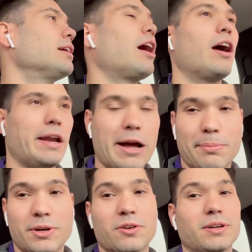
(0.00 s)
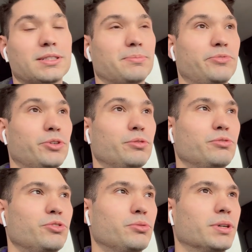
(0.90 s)
All right, now I'm going to go get some food
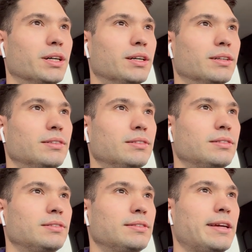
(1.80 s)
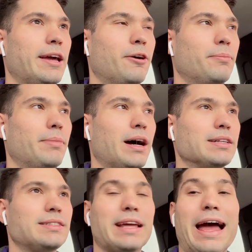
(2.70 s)
to uh, help my
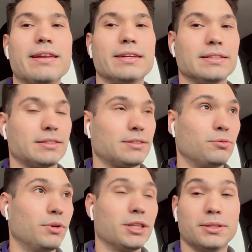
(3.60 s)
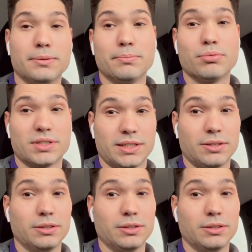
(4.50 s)
sadness with Brazil